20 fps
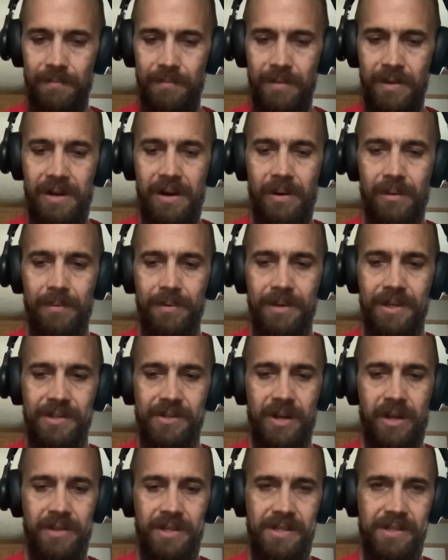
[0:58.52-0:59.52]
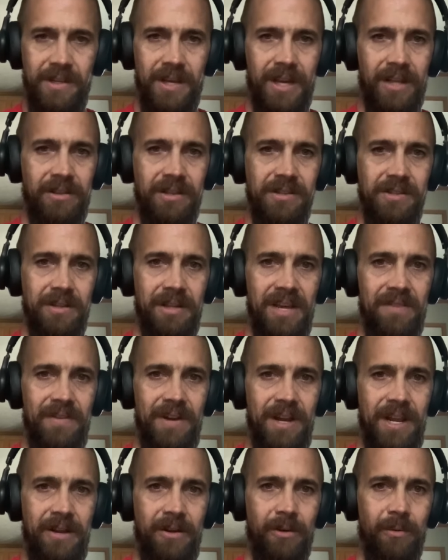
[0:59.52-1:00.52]
you know, he's on, he's got this 11
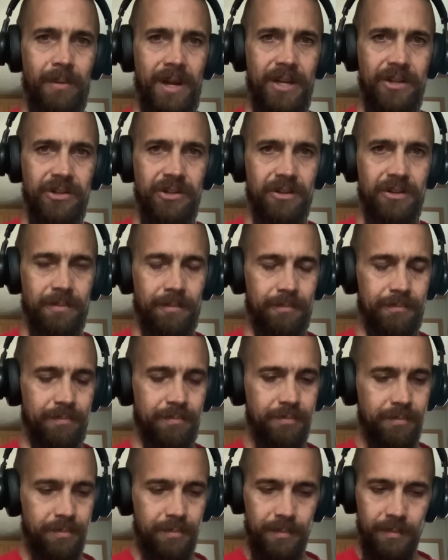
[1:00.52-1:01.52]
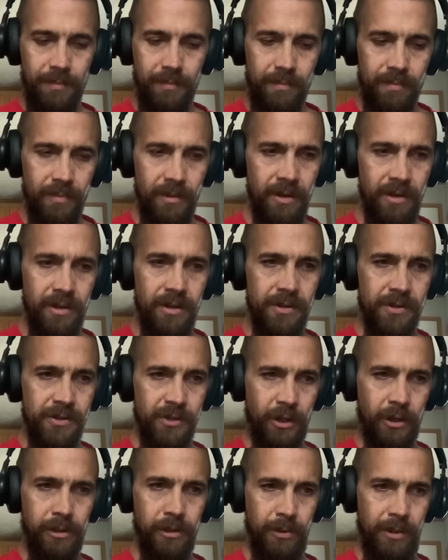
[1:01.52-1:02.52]
acre ranch,
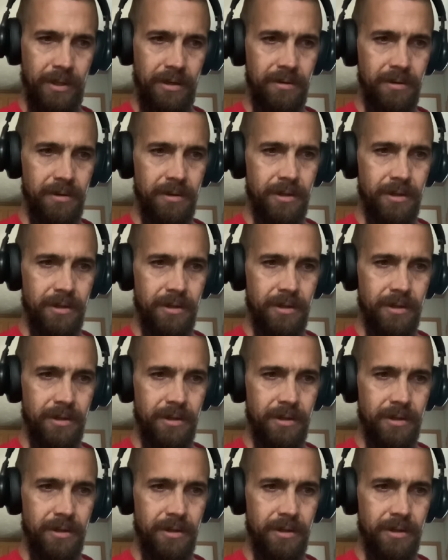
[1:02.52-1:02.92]
secluded,